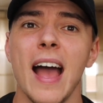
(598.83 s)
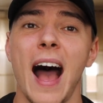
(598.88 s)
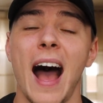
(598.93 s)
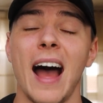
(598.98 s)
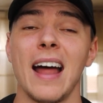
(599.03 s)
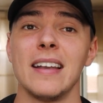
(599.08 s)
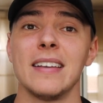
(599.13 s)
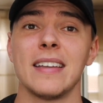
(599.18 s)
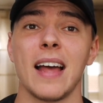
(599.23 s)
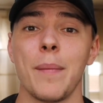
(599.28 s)

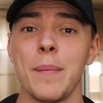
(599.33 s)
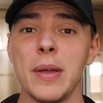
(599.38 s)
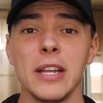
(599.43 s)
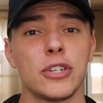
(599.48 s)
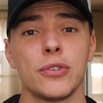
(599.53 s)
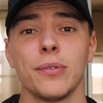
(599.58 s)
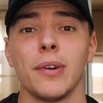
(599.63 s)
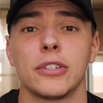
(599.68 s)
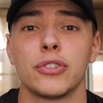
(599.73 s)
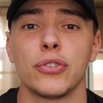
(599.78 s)
And I made
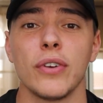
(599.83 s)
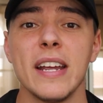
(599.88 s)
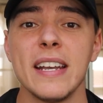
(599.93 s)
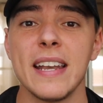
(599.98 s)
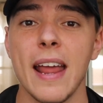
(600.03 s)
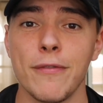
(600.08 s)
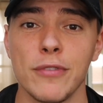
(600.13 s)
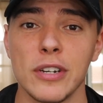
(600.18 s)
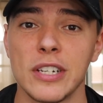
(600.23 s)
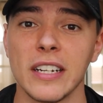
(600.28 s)
sure I
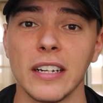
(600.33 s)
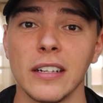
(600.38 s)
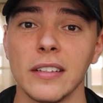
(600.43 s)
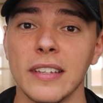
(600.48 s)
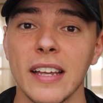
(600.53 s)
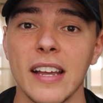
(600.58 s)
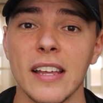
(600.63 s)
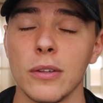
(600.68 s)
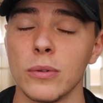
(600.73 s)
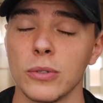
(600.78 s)
trained every single
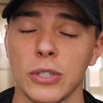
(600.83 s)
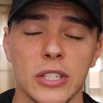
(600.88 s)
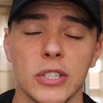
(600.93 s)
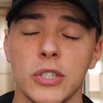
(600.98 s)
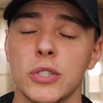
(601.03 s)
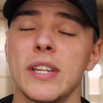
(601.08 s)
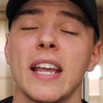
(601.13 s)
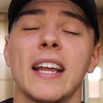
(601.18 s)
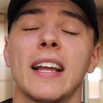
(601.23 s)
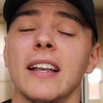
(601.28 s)
day. There was a
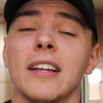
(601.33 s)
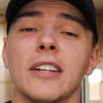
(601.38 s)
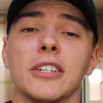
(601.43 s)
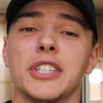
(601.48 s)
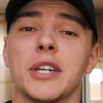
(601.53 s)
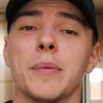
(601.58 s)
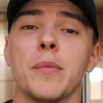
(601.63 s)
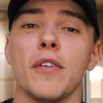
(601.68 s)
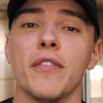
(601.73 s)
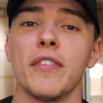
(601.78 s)
sick little
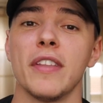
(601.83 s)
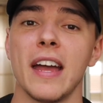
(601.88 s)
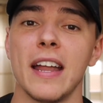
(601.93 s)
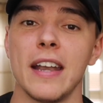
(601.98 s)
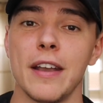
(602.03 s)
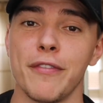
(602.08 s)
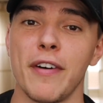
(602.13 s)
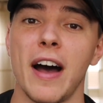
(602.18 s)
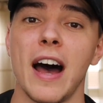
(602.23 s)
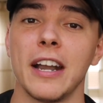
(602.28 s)
gym over there,
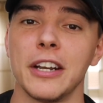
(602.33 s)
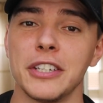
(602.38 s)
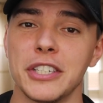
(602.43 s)
Nirvana